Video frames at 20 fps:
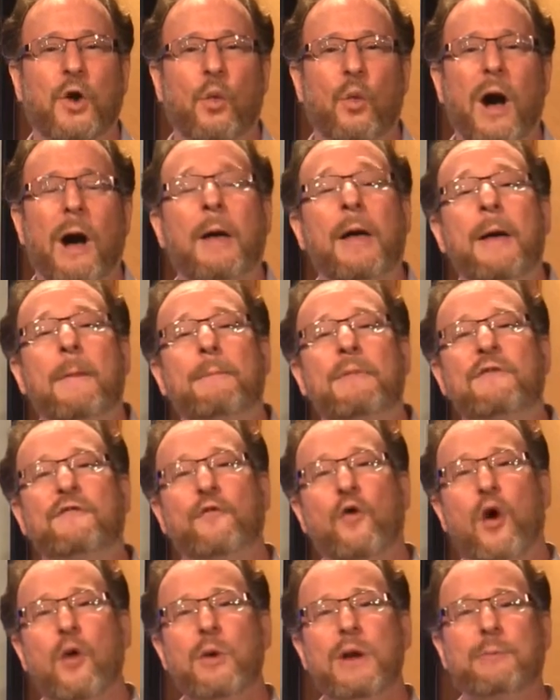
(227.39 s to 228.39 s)
Well,
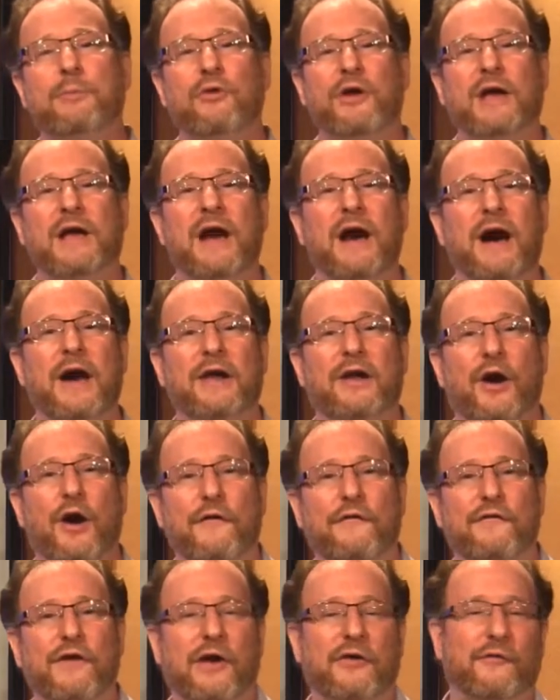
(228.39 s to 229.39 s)
before we bring on
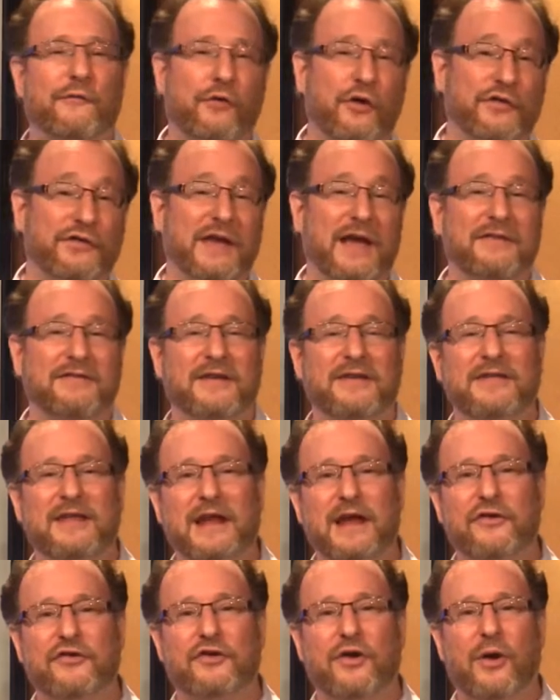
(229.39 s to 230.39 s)
our first guest on
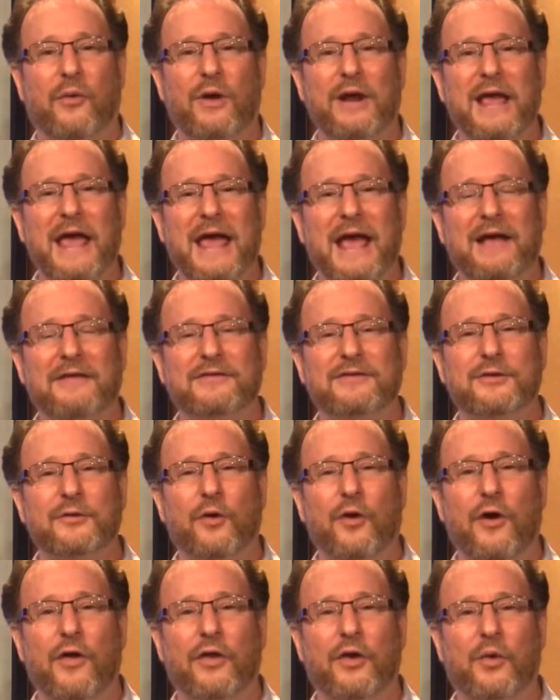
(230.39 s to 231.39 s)
today's show, I want to ask
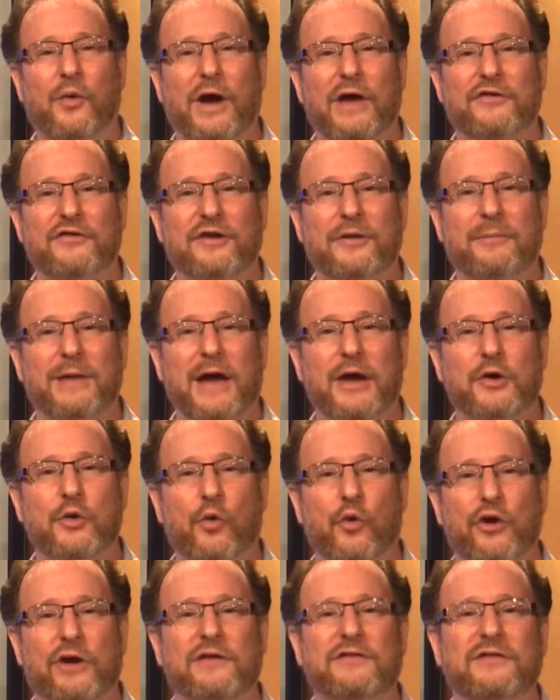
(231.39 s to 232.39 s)
you all a question about your
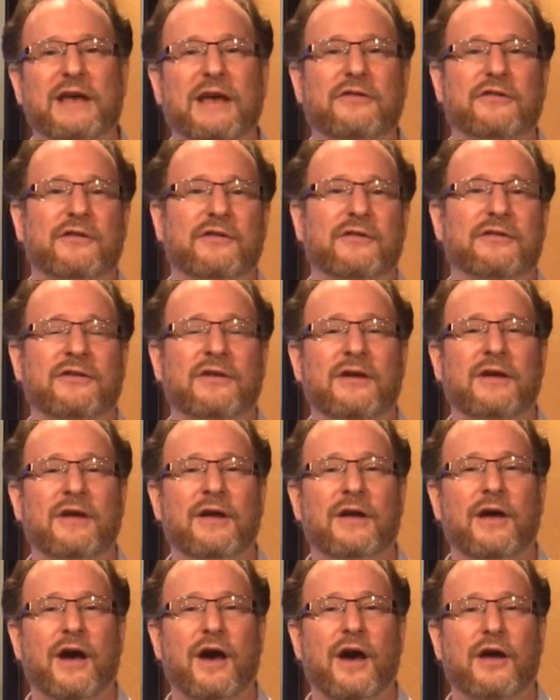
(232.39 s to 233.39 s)
organization's
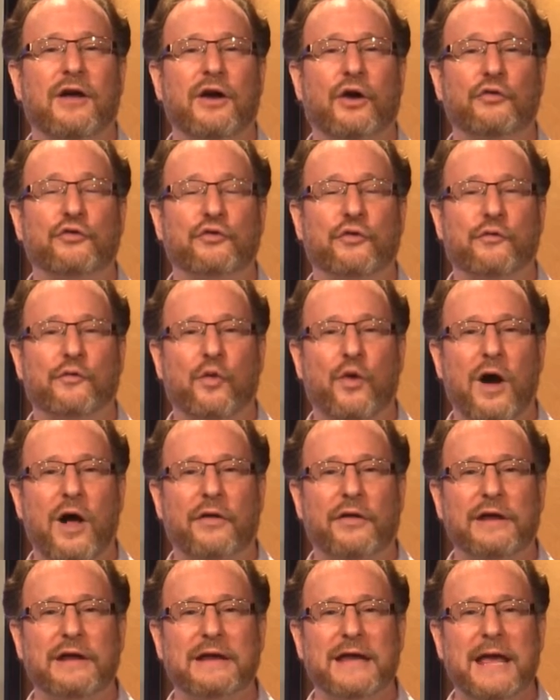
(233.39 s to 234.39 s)
uh, culture of
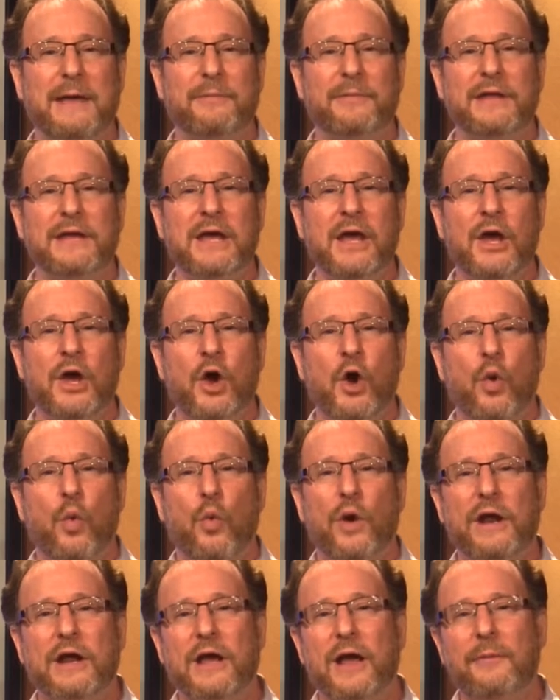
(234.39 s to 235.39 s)
quality. Namely,
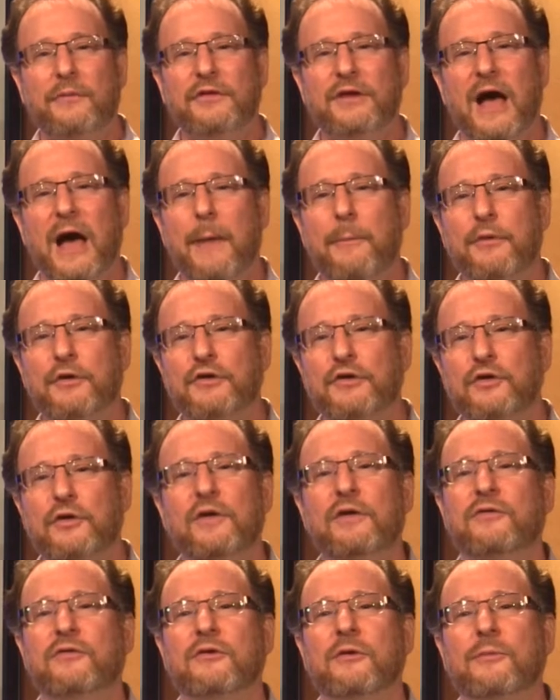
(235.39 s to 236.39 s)
when it comes to
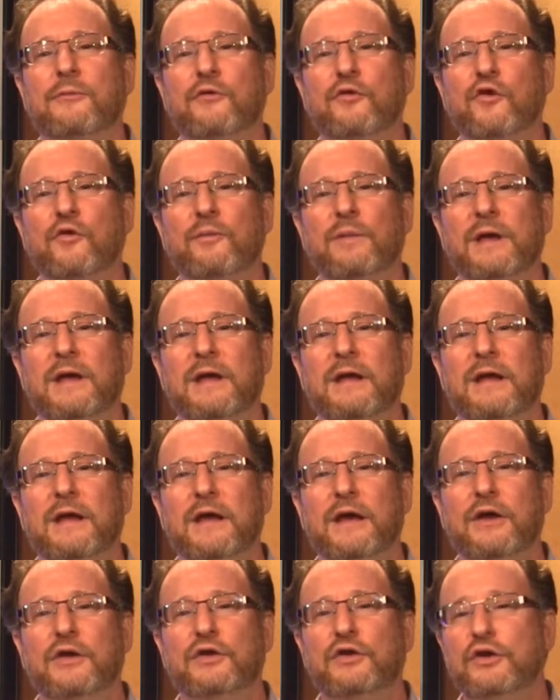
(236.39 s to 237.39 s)
opportunities for improvement,
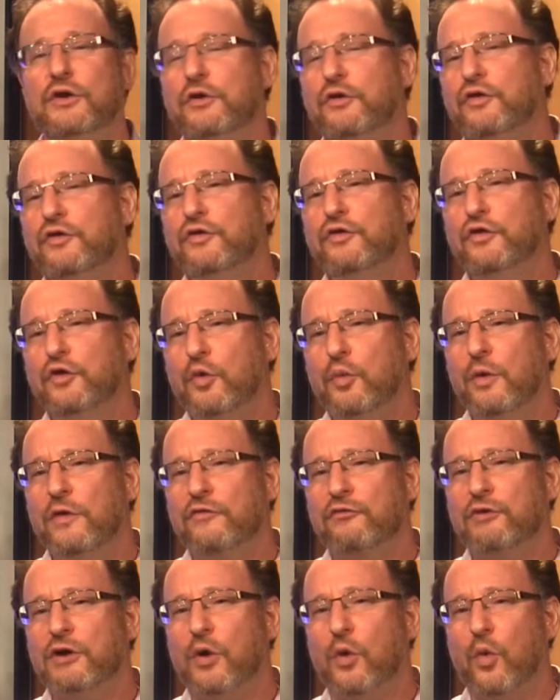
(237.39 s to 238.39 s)
do you do
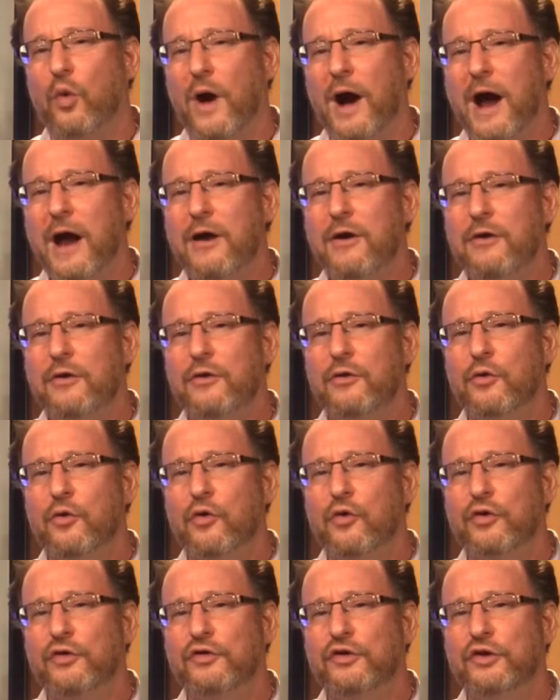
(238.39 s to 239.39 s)
what's required,
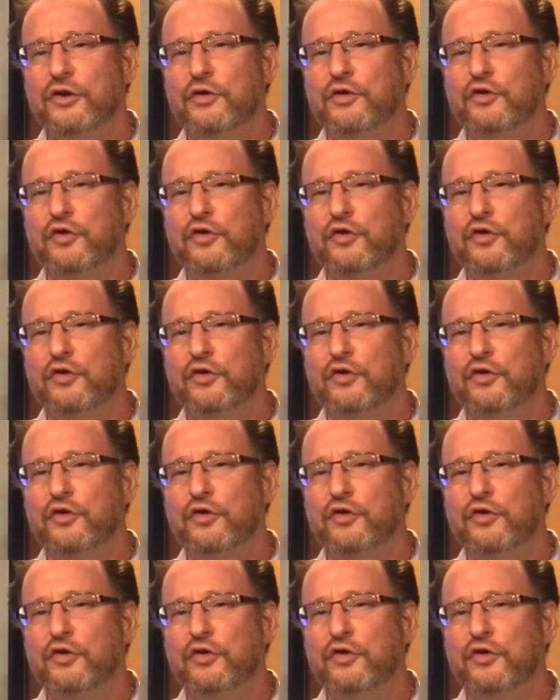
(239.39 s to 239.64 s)
or do you